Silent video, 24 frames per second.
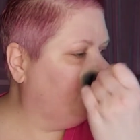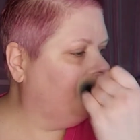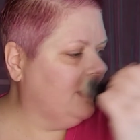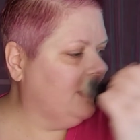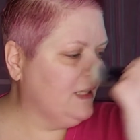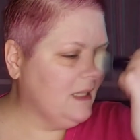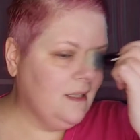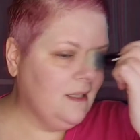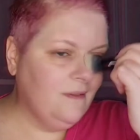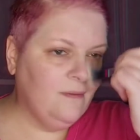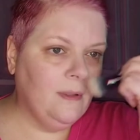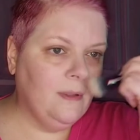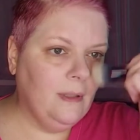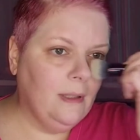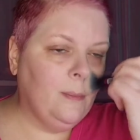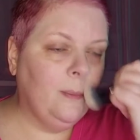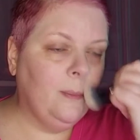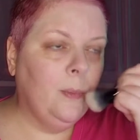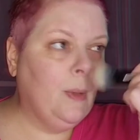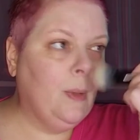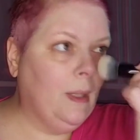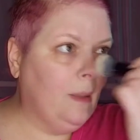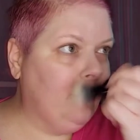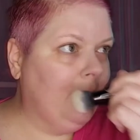Festival in
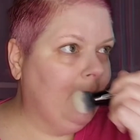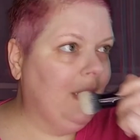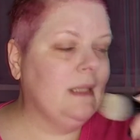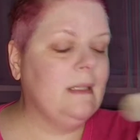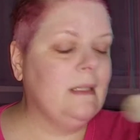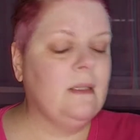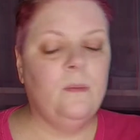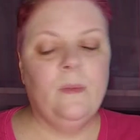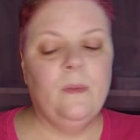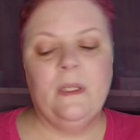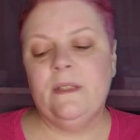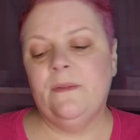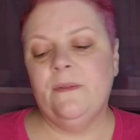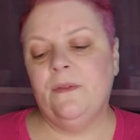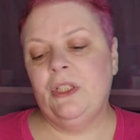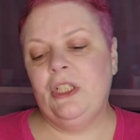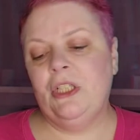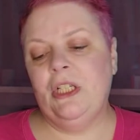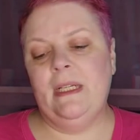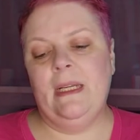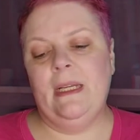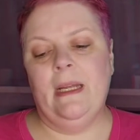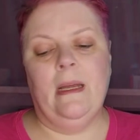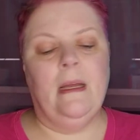Point Pleasant, West
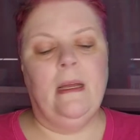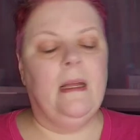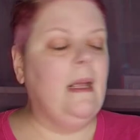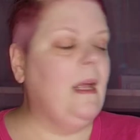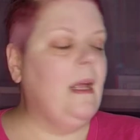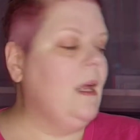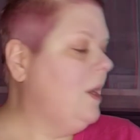Virginia,